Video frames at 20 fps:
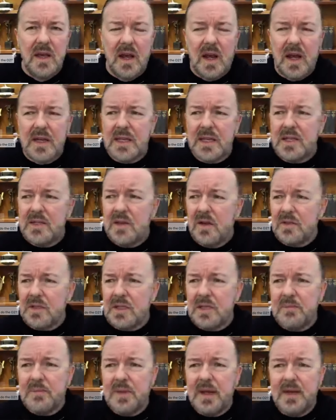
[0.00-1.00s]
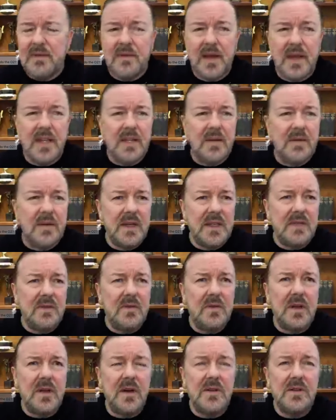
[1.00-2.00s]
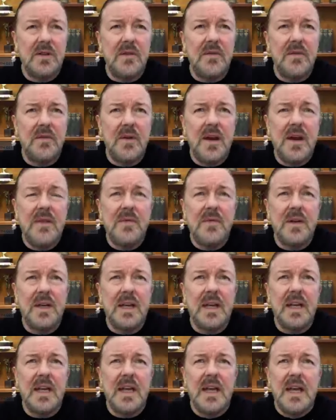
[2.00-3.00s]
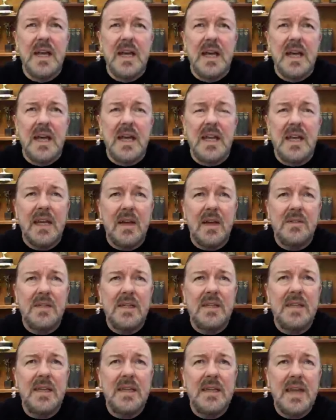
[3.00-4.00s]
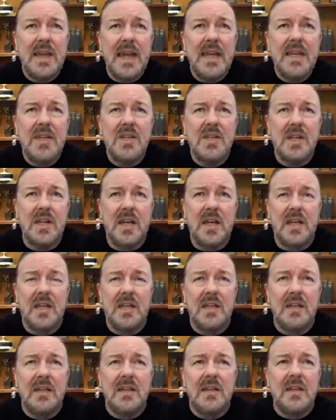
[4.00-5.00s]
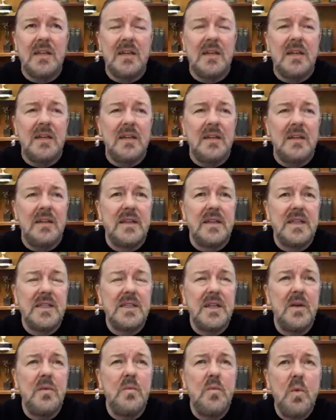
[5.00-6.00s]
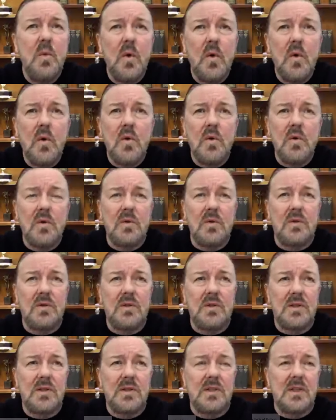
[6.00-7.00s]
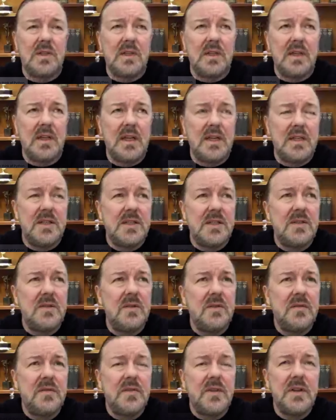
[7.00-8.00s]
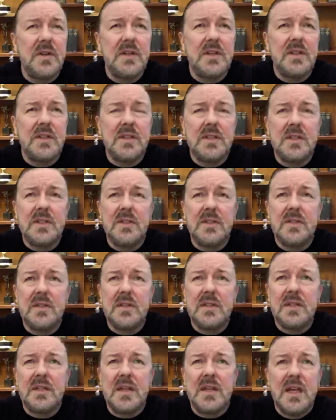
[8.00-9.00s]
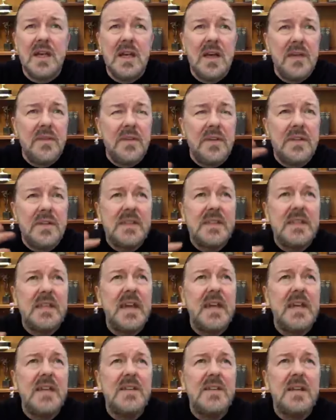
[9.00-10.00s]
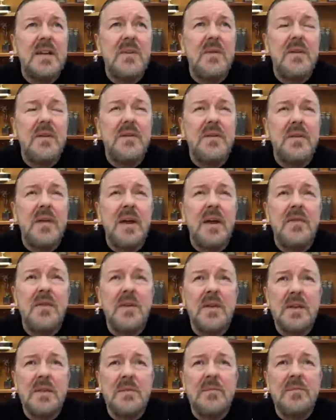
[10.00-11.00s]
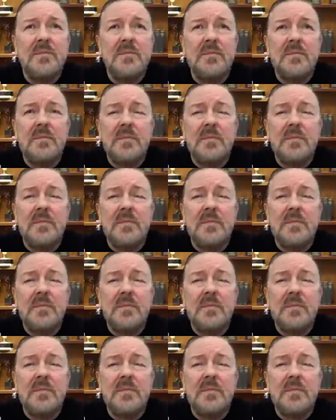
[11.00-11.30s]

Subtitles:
Because it's not just a big venue, it sort of goes on forever and it goes into nature. There's no walls. It just sort of, the seats go on forever and